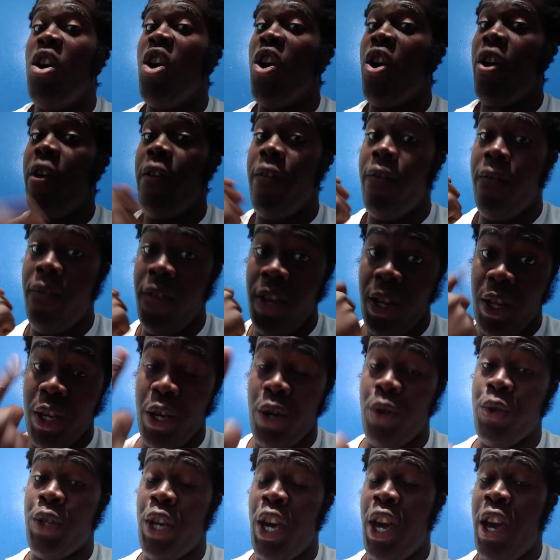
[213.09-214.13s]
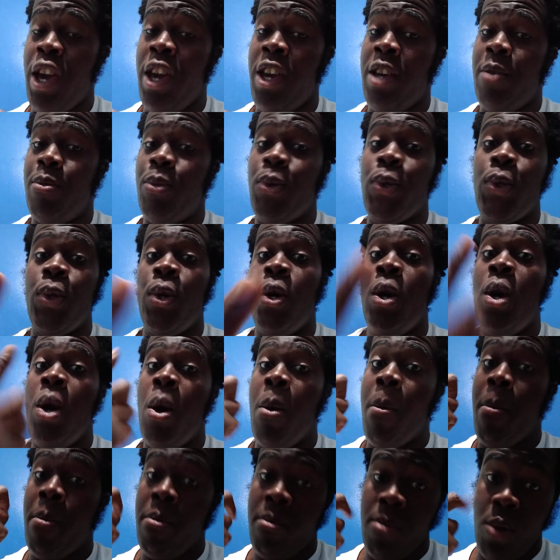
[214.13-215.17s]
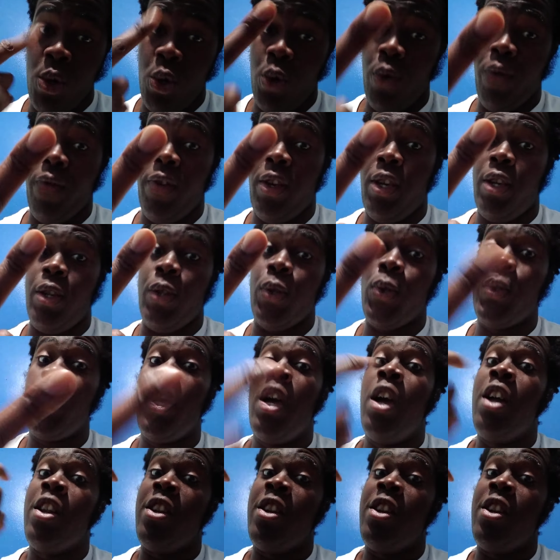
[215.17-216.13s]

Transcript: of video games, movies,